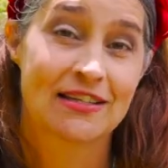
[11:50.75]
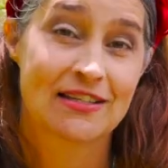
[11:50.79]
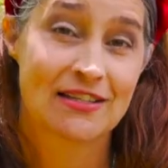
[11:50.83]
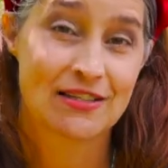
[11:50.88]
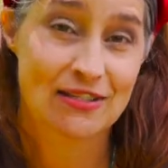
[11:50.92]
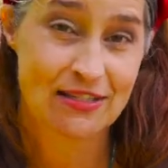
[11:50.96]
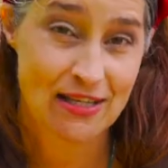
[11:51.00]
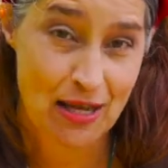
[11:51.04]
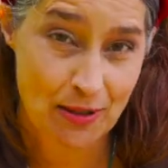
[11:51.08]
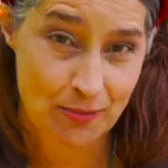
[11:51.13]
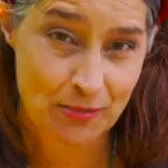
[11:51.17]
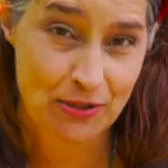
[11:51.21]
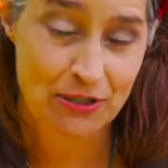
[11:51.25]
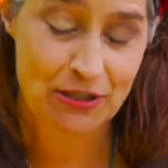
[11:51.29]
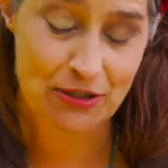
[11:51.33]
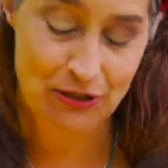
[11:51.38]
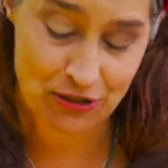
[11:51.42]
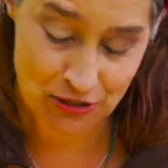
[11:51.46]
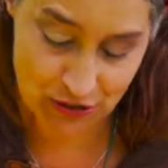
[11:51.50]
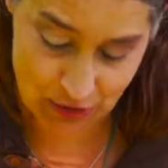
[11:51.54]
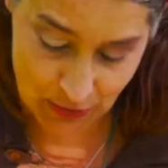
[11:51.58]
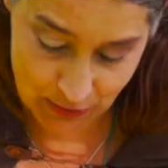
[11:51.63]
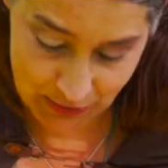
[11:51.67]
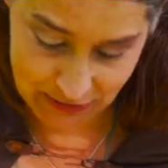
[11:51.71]
summer
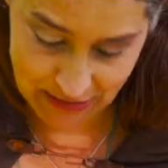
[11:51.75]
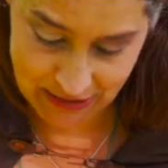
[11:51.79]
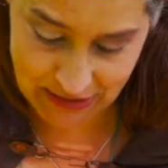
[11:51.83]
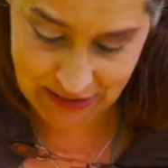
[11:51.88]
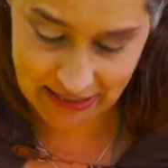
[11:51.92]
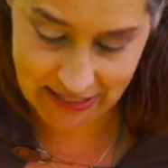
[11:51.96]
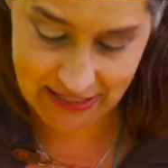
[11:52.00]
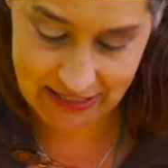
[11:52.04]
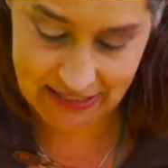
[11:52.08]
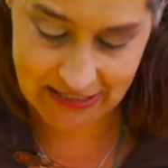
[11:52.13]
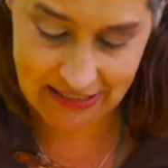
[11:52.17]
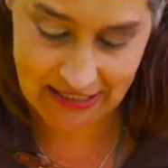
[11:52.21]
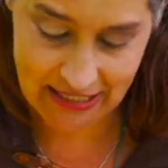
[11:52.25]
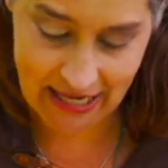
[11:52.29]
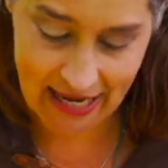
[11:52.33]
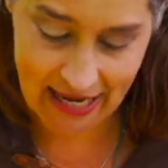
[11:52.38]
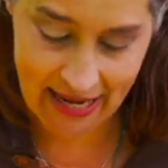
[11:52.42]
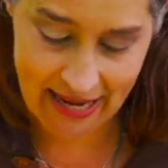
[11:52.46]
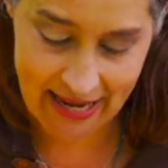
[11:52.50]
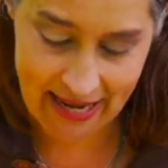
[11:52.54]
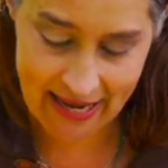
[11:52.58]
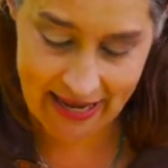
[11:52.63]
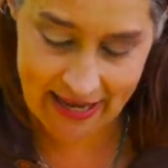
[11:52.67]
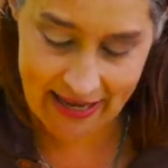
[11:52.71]
solstice,
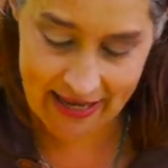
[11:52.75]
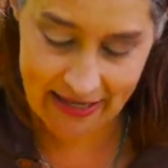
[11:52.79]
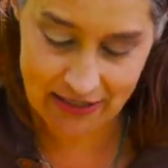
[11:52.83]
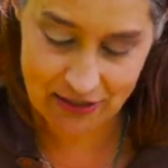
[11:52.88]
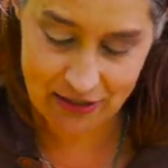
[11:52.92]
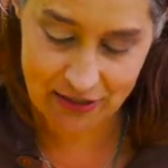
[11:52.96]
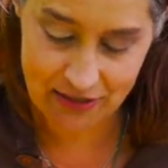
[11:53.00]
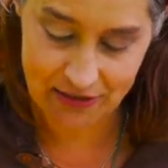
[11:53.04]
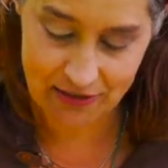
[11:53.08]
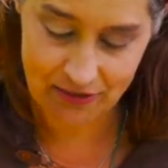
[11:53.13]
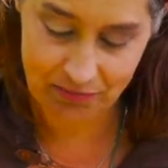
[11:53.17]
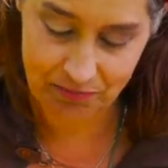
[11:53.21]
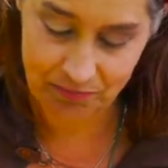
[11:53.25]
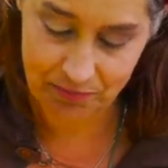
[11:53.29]
and